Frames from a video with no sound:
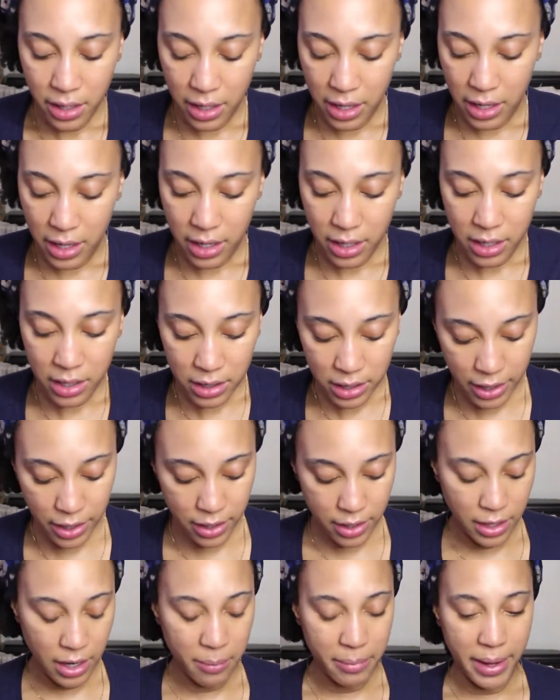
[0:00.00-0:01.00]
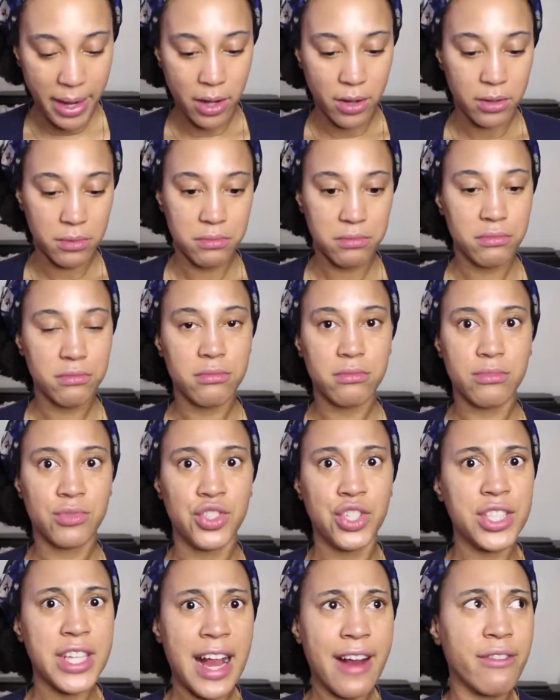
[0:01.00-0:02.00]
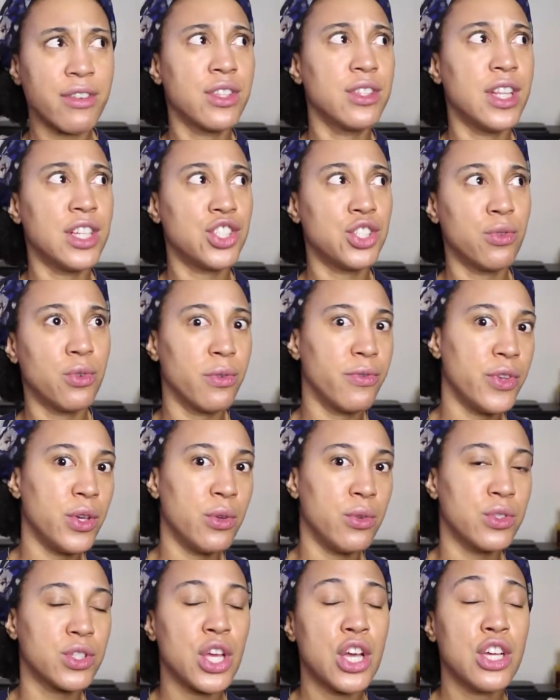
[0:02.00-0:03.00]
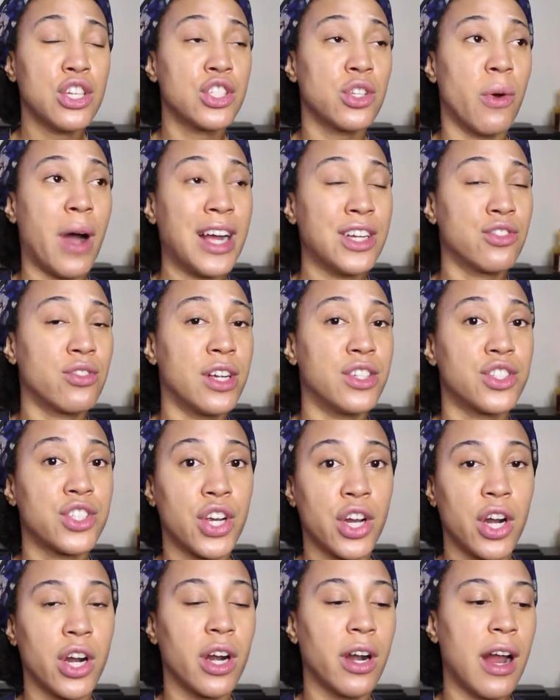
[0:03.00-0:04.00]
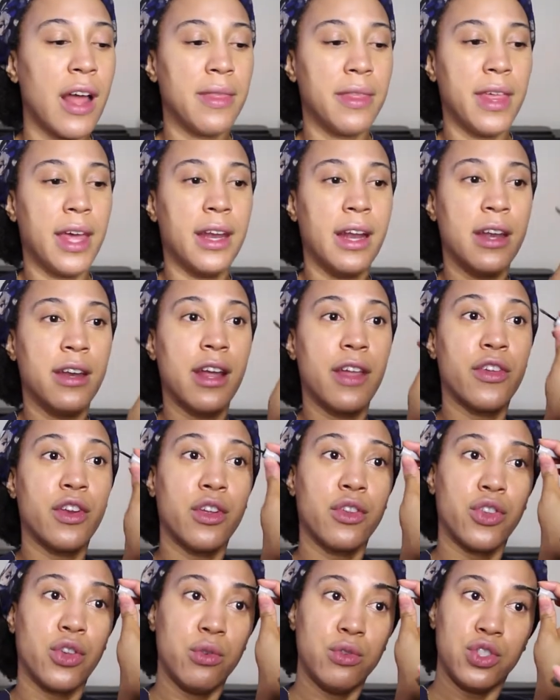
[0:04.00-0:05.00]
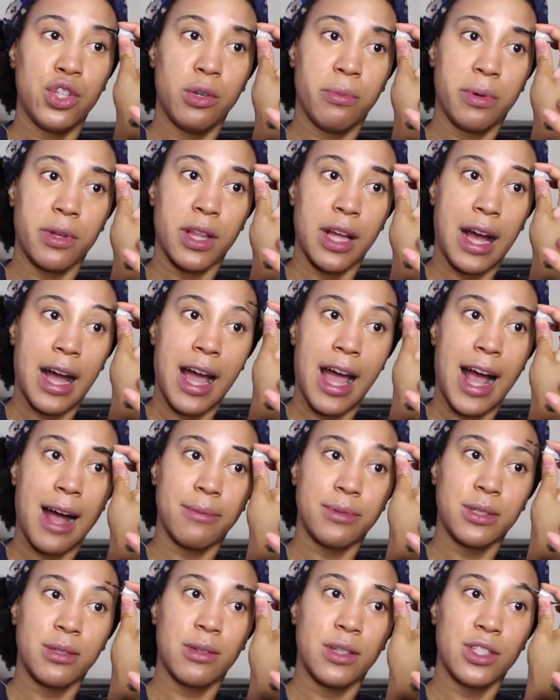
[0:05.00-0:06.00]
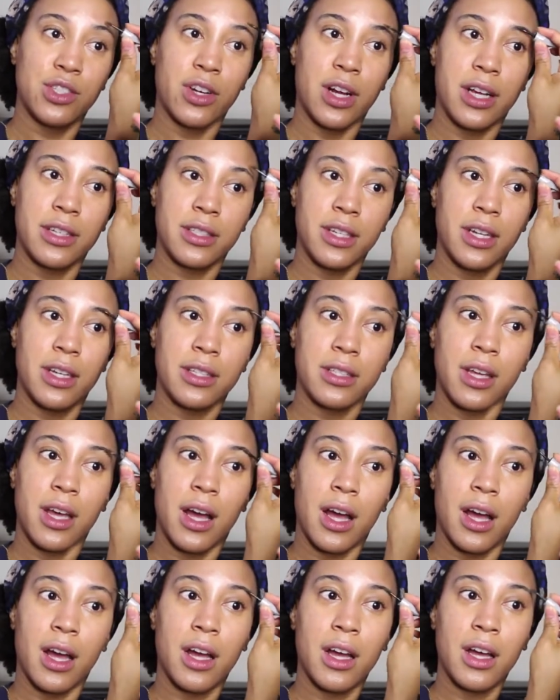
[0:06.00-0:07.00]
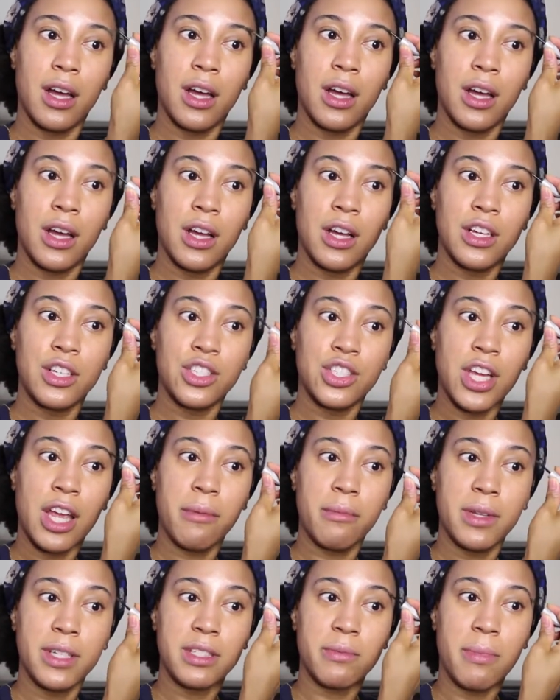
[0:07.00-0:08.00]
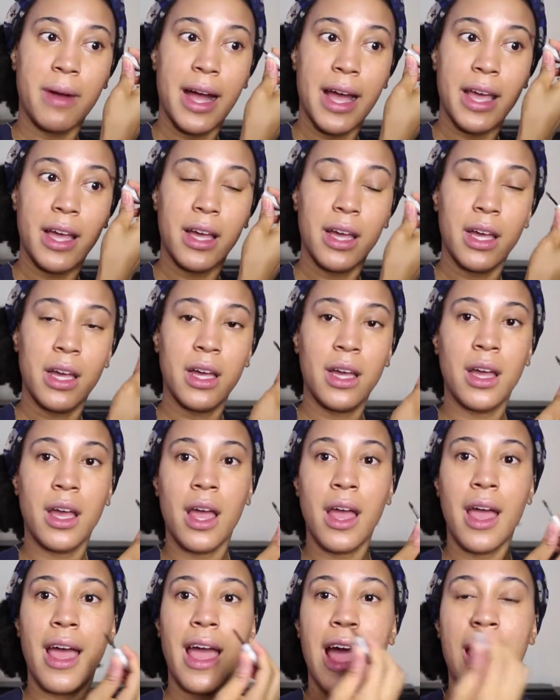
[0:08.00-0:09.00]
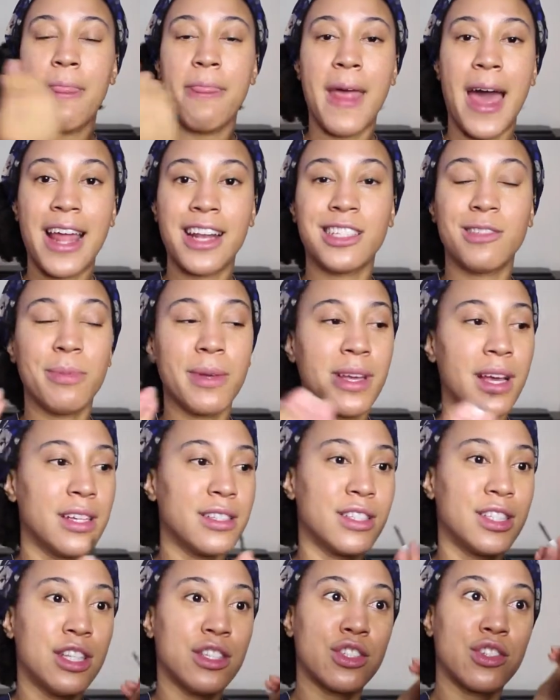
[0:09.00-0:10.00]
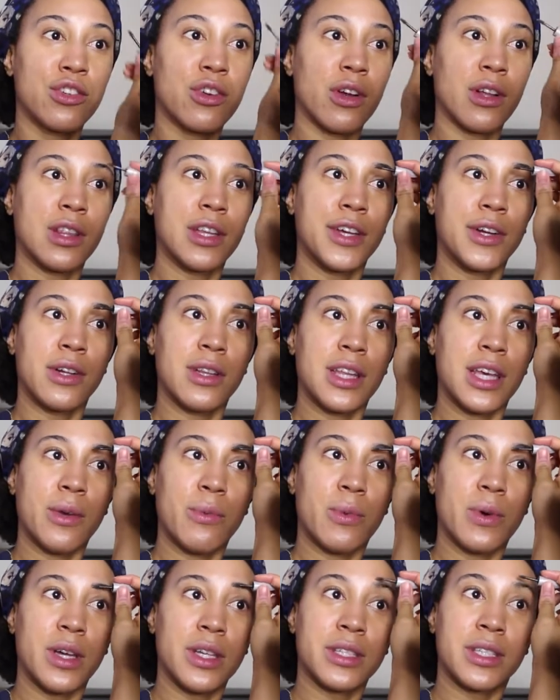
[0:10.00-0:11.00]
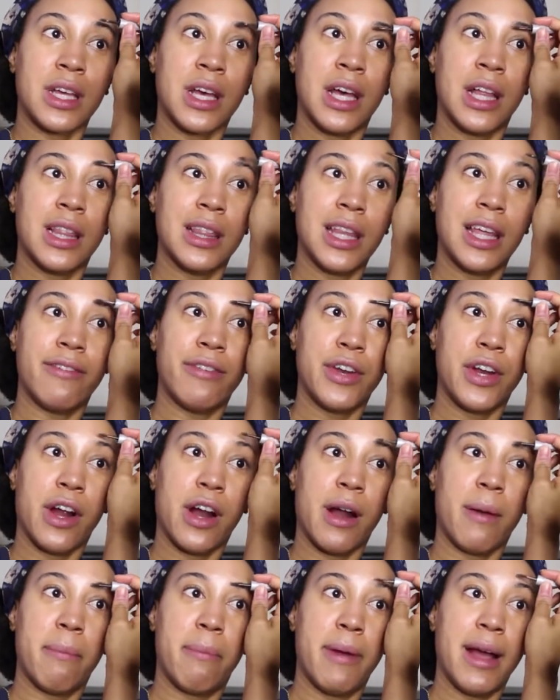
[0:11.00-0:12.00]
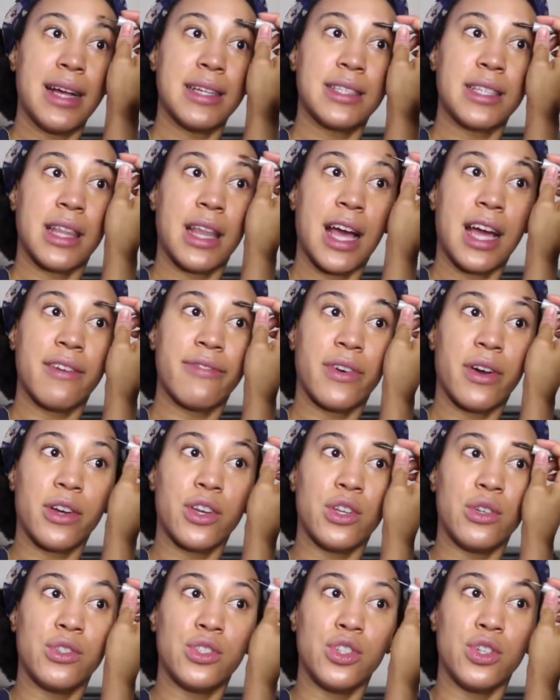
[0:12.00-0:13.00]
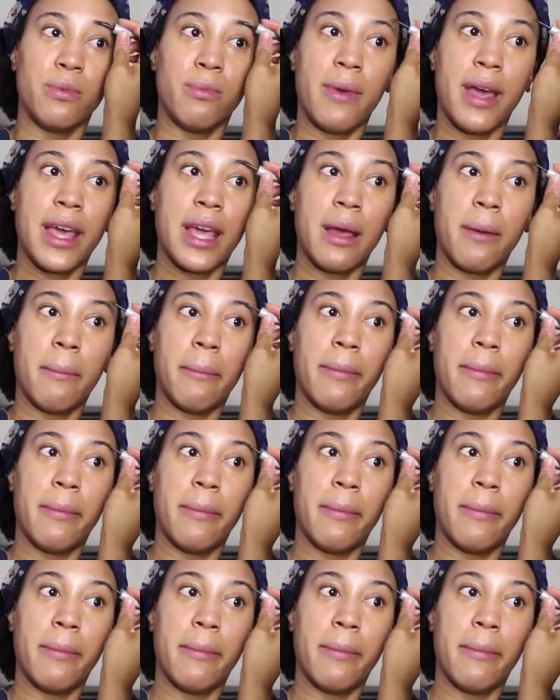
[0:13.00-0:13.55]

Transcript: Uh, clear about just everything that she reviews. So I trust her. And then another YouTuber that I absolutely trust is uh, Shameless Maya, and that is because this girl literally was living her best life on YouTube, making